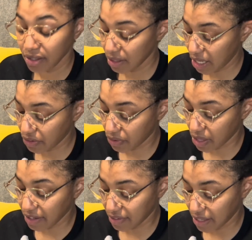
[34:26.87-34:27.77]
That's
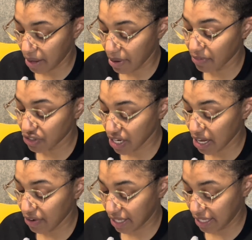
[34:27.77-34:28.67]
the name of it. Check
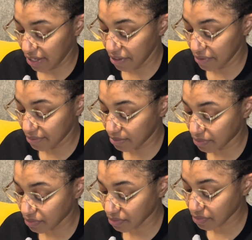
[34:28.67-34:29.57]
out Here.
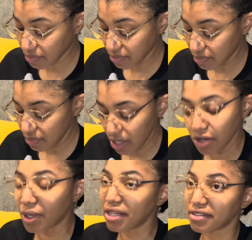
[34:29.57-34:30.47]

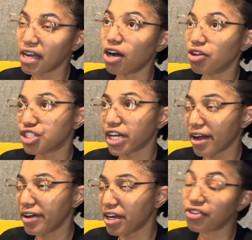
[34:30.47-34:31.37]
Well, it's not called Check
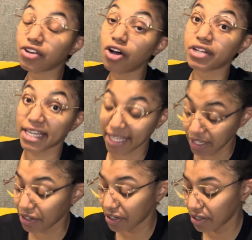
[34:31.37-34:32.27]
Out Here. It's called
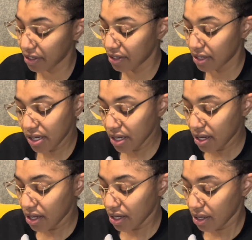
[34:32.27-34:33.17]
Here,
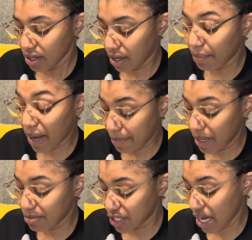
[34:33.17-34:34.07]
a
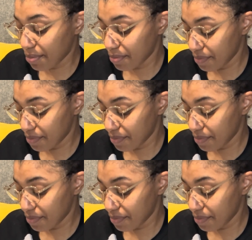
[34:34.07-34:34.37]
pop-up shop.